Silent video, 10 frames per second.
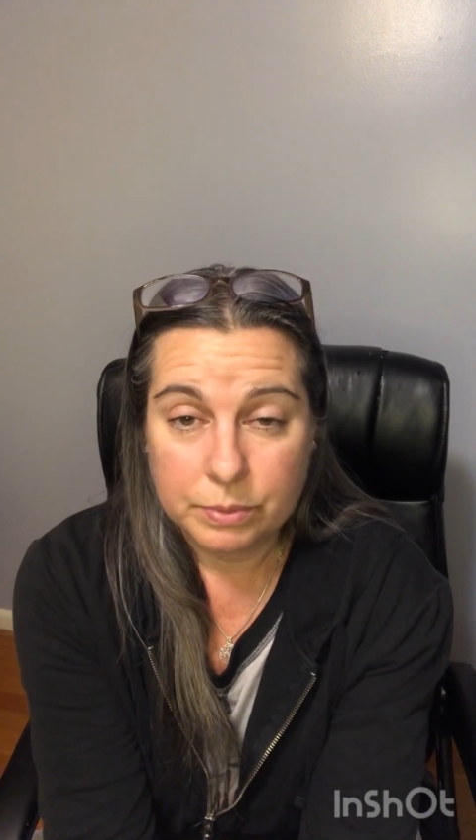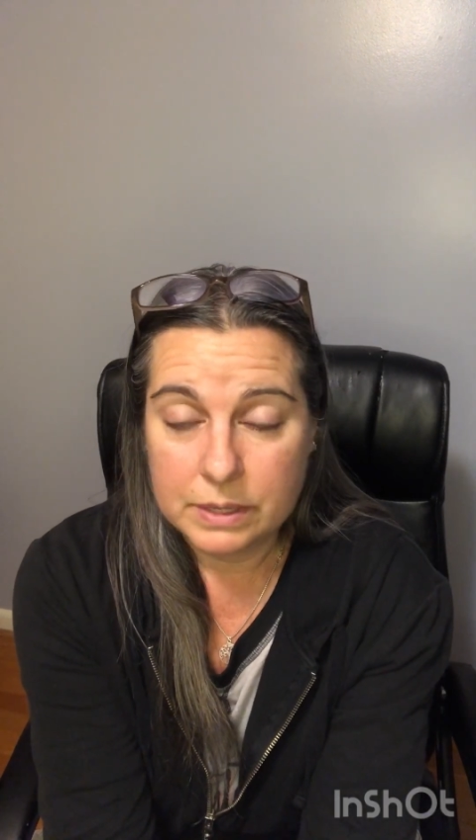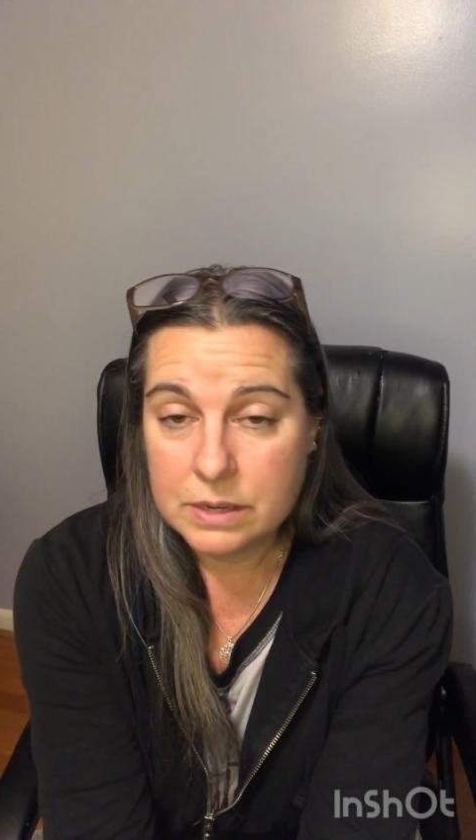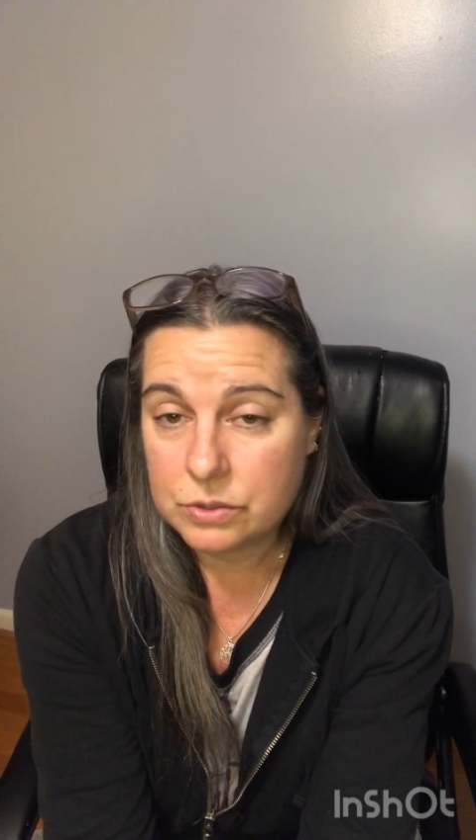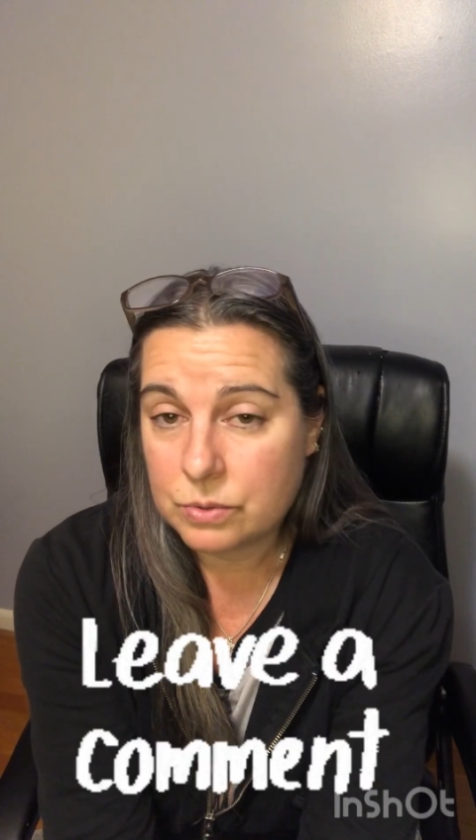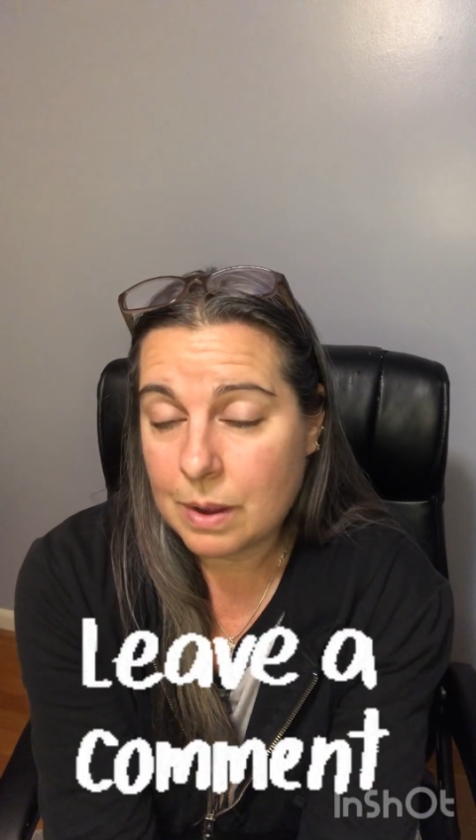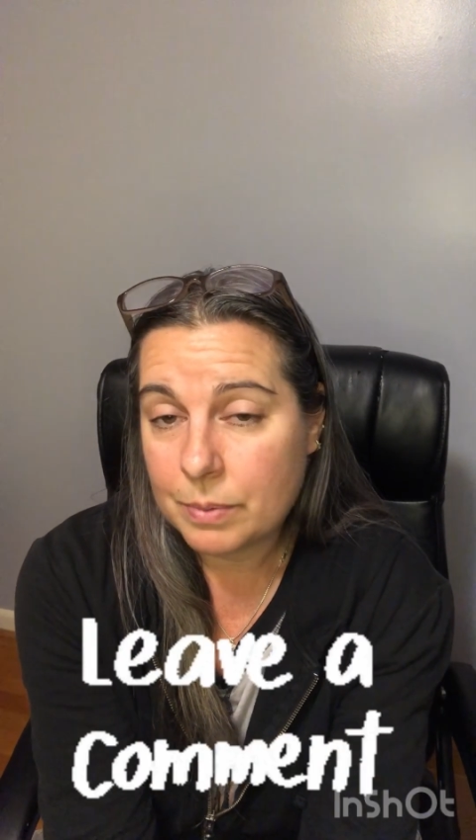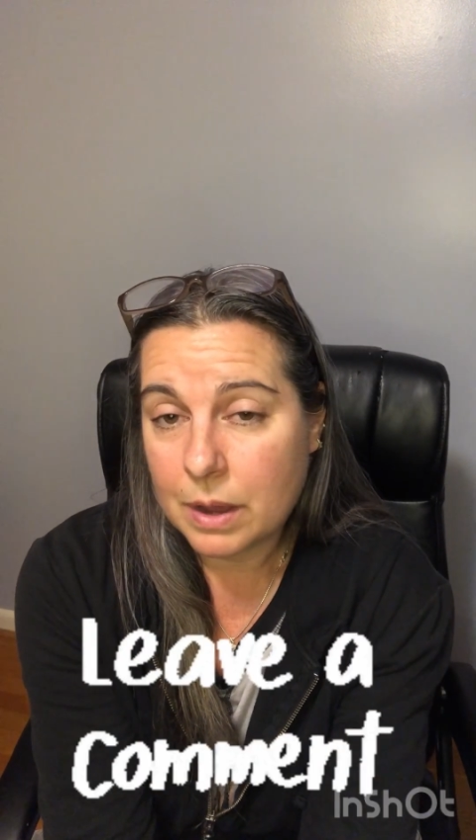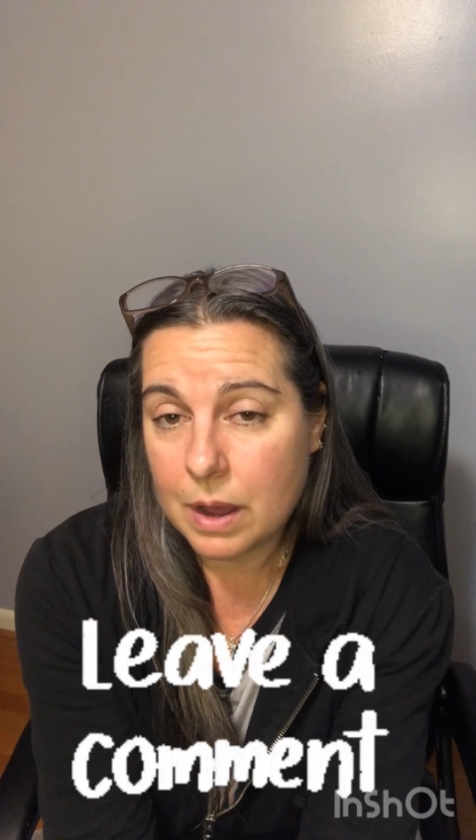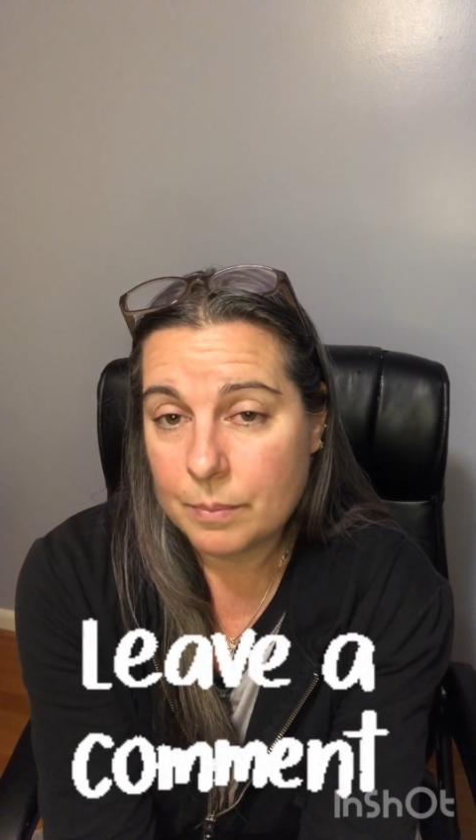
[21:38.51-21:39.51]
please drop a
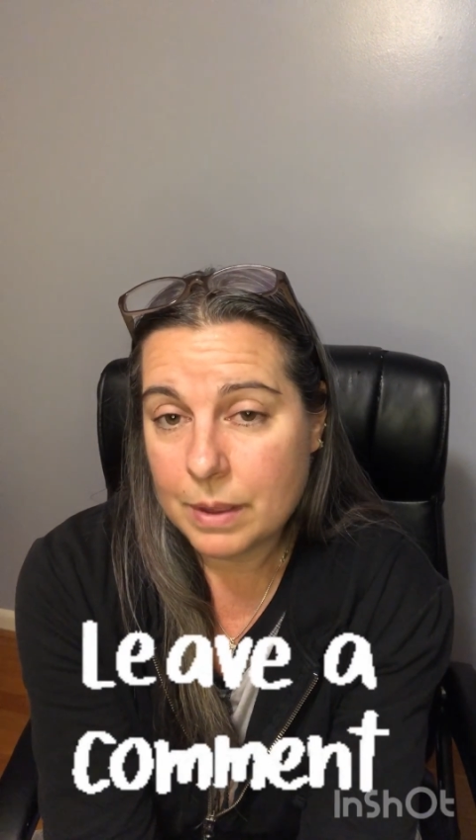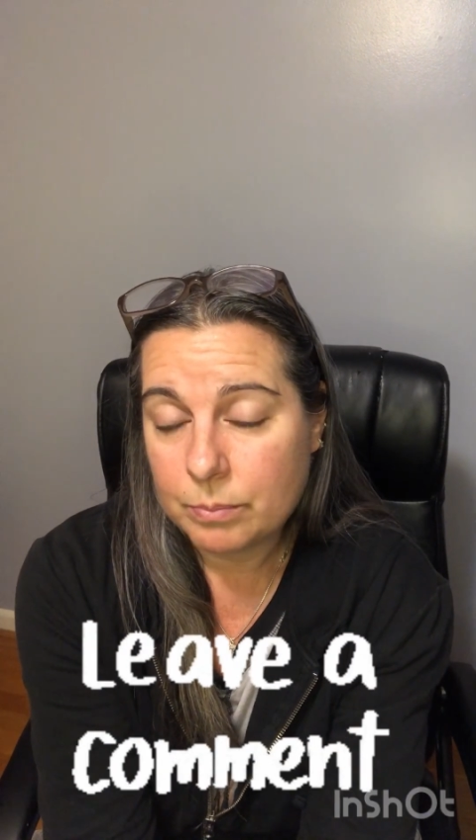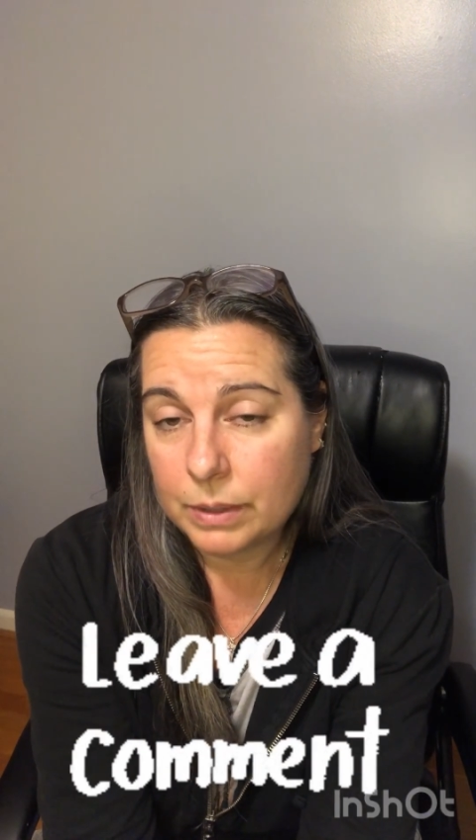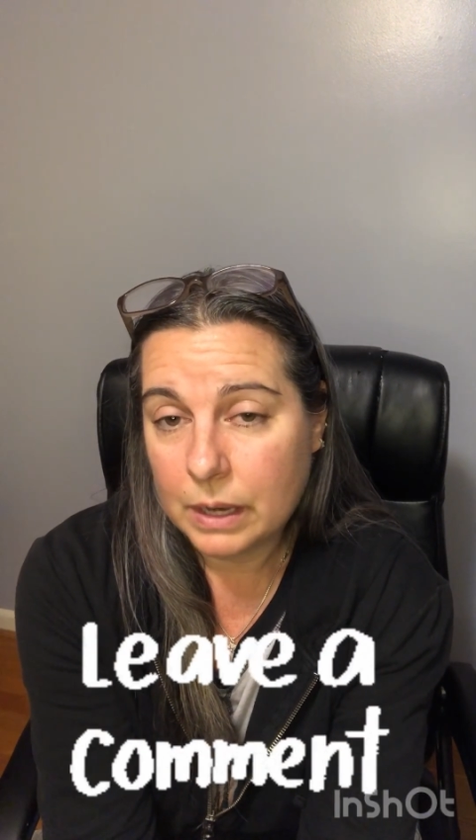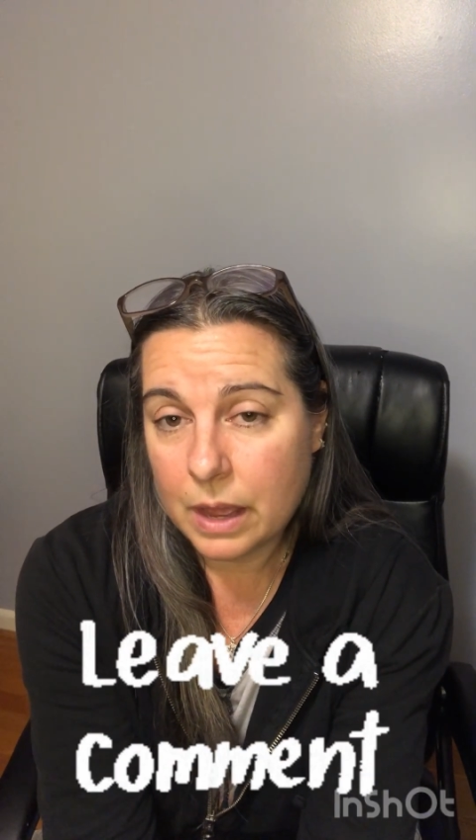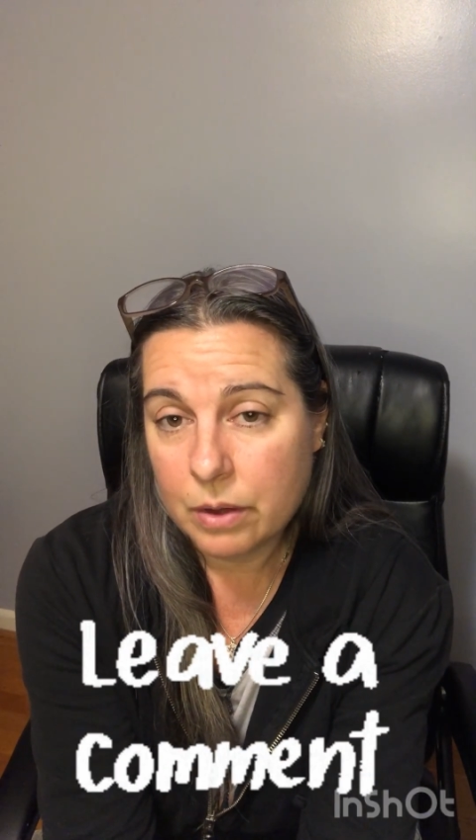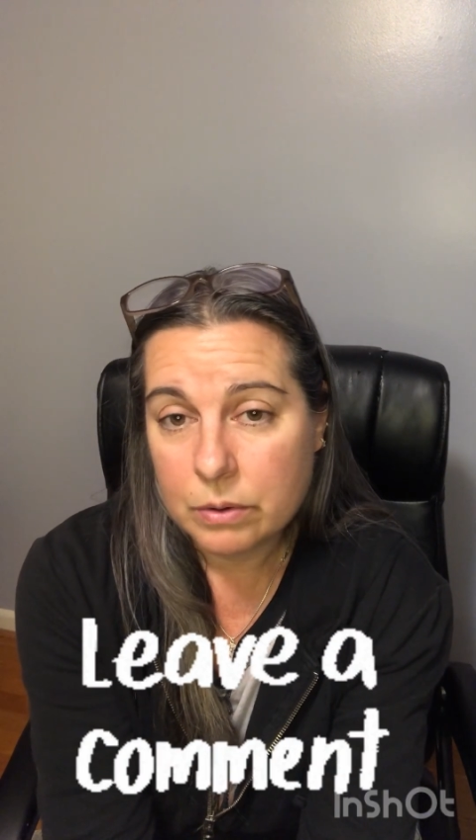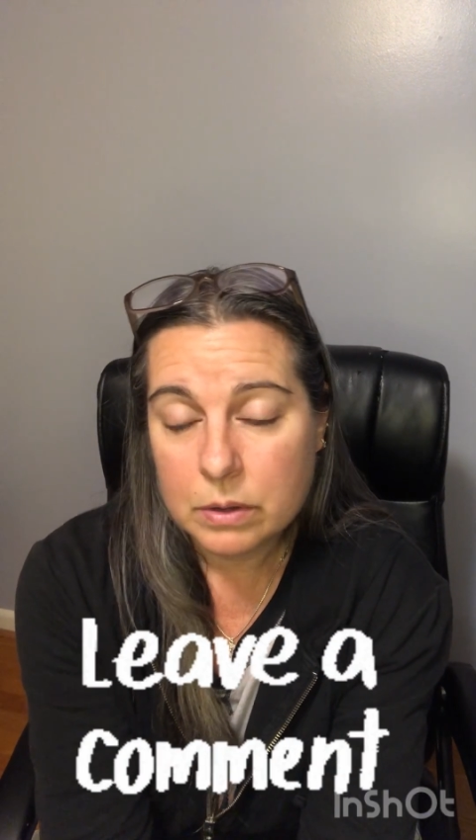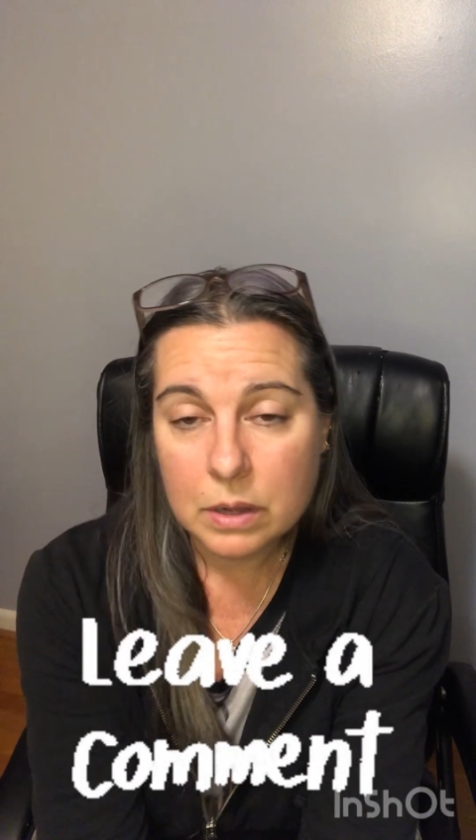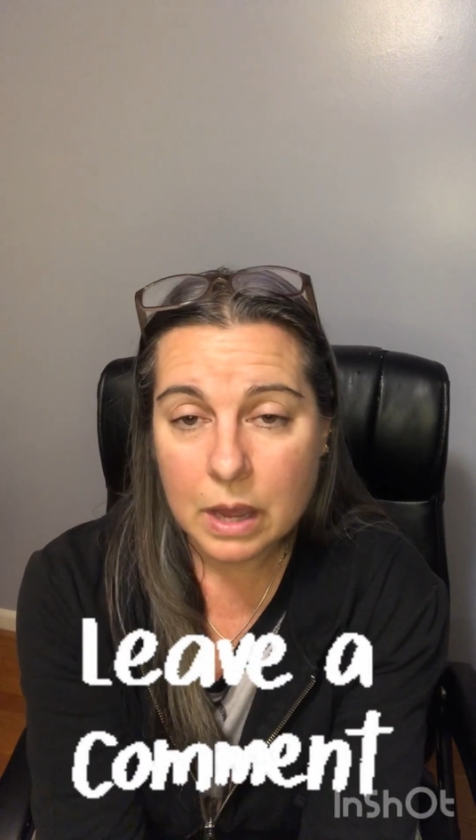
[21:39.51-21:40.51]
comment below.